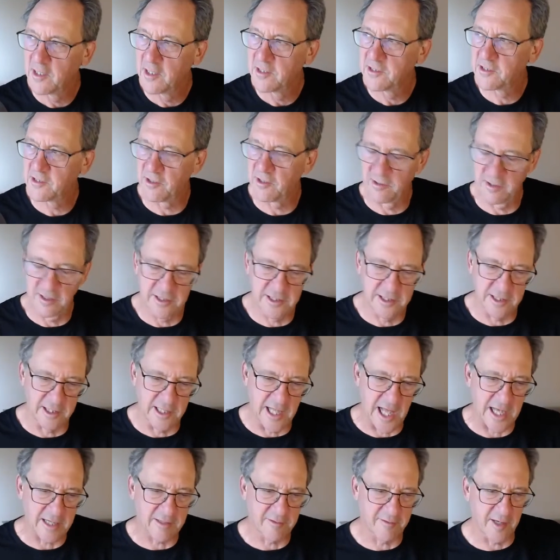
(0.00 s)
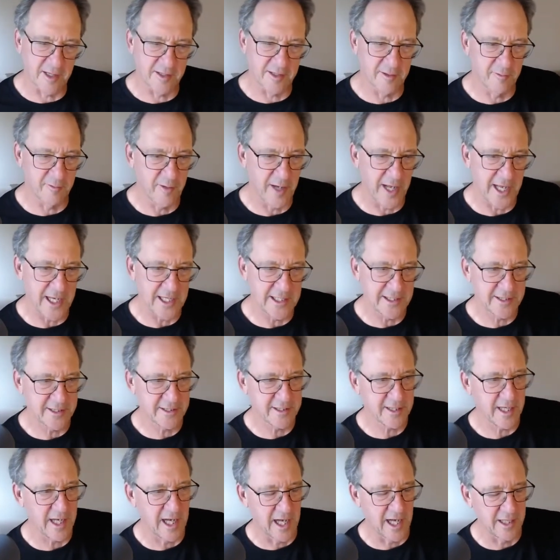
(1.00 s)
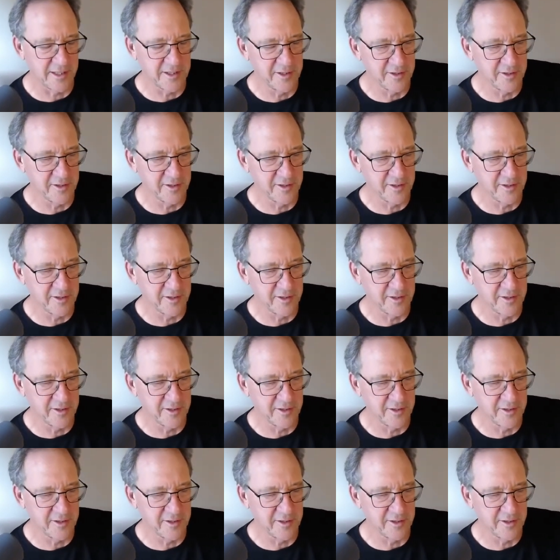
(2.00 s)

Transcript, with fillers: So there's a lot of other ways uh,